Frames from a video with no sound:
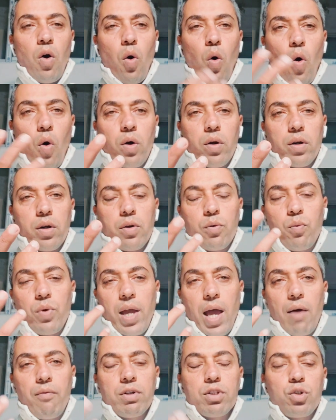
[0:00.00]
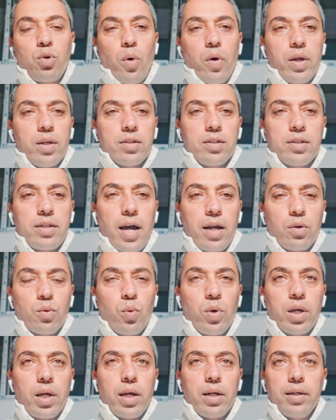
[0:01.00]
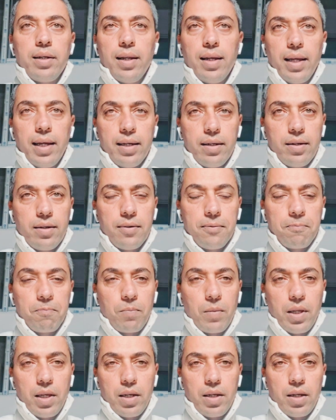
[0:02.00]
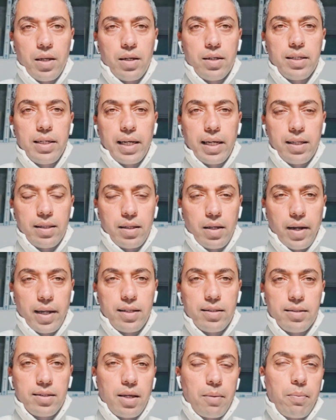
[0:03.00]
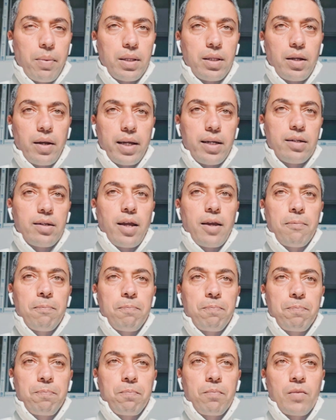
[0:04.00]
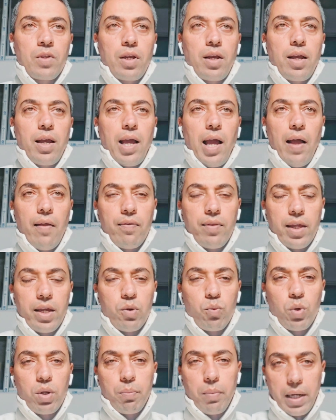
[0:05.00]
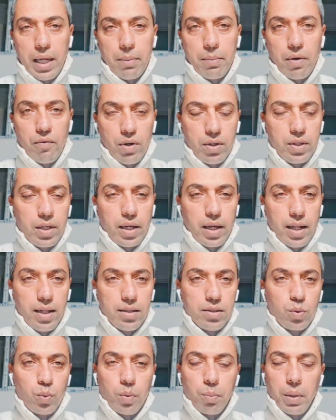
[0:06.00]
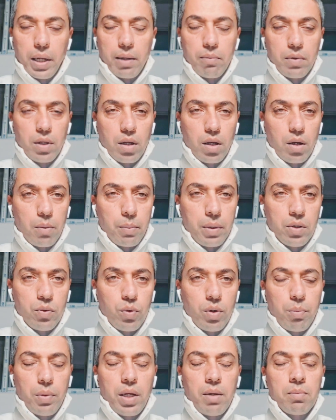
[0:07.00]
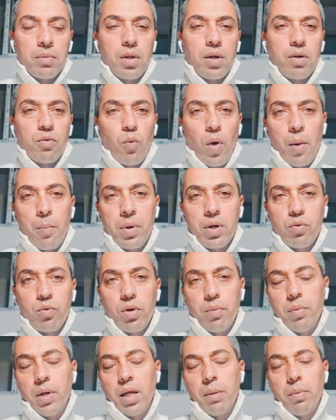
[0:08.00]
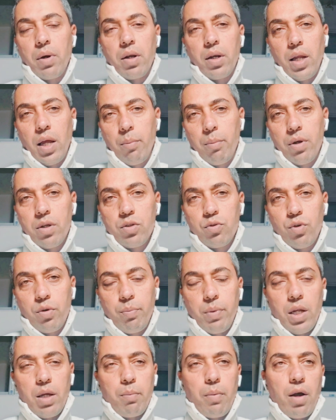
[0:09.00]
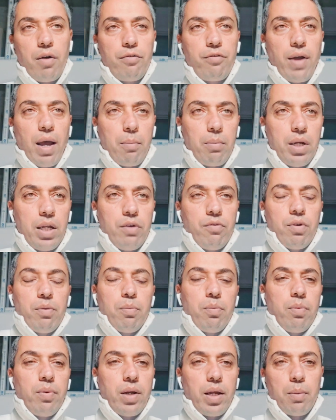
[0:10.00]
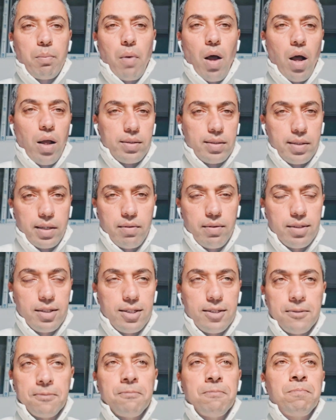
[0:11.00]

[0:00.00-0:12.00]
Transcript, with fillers: Or we have a choice that we get delayed in taking the right step at the right time. And then we blame everything else. We blame the government, we blame the environment, we blame our neighbors, we blame our family, we blame ourselves